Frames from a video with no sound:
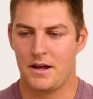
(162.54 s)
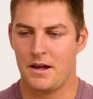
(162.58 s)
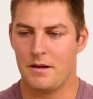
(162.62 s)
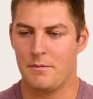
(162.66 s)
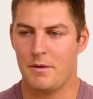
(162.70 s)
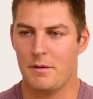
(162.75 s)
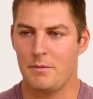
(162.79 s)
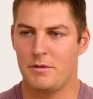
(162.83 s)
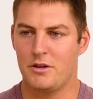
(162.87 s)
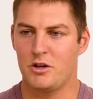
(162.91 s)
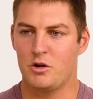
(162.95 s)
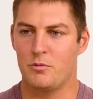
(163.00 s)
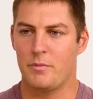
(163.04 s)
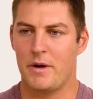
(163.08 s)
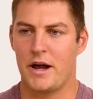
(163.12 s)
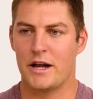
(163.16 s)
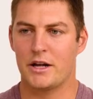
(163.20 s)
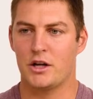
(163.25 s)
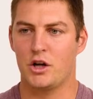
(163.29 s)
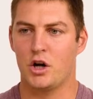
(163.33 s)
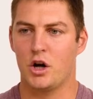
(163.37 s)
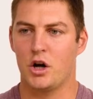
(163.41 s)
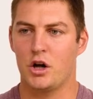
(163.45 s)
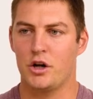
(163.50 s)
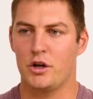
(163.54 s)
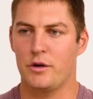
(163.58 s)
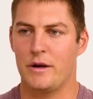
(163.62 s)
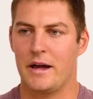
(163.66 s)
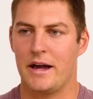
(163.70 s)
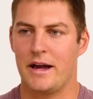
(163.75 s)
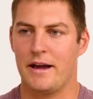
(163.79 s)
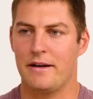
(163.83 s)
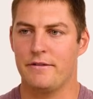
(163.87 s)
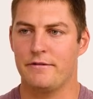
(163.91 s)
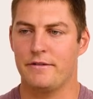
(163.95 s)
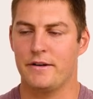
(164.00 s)
maybe in your backyard you
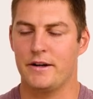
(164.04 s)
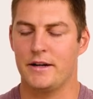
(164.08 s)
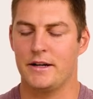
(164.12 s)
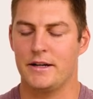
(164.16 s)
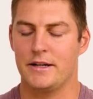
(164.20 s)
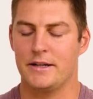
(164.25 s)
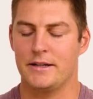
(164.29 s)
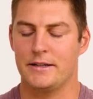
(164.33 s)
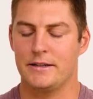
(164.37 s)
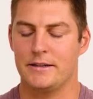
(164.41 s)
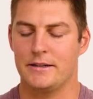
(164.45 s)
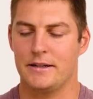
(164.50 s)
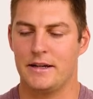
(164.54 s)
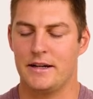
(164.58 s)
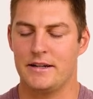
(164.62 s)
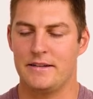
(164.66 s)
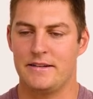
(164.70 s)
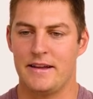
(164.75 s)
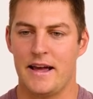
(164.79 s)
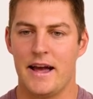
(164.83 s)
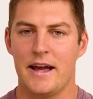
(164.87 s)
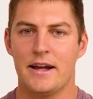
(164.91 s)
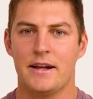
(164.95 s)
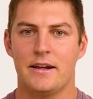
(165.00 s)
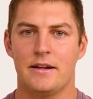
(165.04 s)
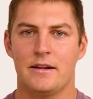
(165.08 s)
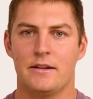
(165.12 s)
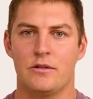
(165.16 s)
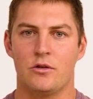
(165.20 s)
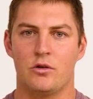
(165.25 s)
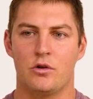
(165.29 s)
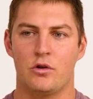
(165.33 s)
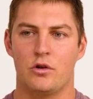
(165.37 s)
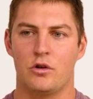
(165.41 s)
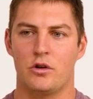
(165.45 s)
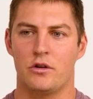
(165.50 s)
have a deck
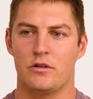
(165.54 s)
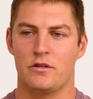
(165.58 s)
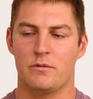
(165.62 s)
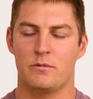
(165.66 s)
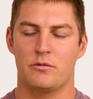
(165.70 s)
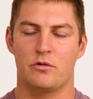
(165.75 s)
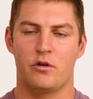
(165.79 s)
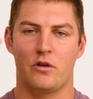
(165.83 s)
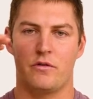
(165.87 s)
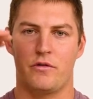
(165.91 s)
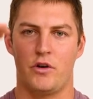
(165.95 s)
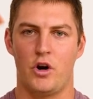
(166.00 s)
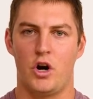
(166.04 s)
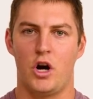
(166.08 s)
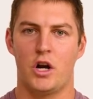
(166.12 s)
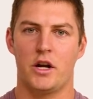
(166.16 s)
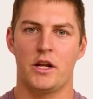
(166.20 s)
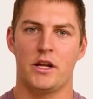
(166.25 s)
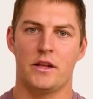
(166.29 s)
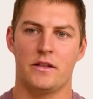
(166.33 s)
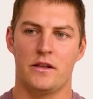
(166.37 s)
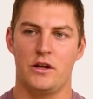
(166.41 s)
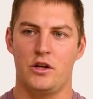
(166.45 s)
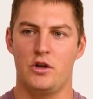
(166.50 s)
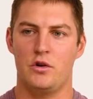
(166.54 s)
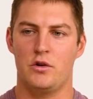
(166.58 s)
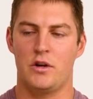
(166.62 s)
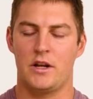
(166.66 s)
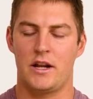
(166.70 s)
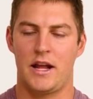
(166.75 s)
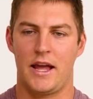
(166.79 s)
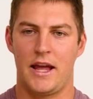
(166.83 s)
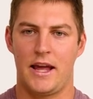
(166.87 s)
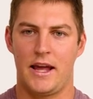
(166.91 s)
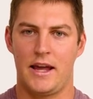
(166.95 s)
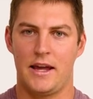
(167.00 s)
or some sort of awning that you can
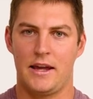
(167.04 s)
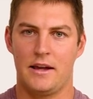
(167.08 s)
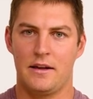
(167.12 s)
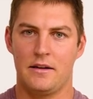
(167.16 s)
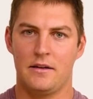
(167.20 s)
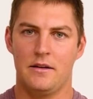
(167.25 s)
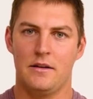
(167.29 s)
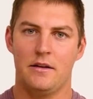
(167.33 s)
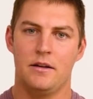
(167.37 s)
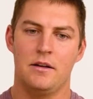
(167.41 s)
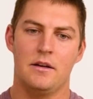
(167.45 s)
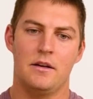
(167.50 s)
hang